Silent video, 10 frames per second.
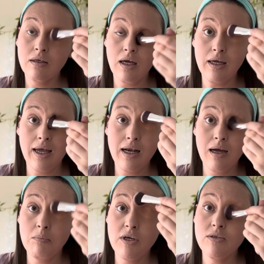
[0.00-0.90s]
Again,
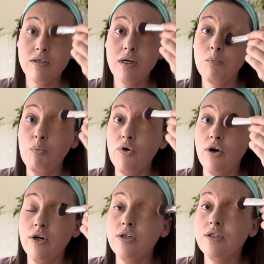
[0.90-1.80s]
I'm using a
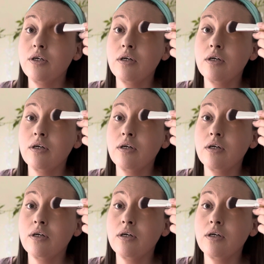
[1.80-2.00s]
brush.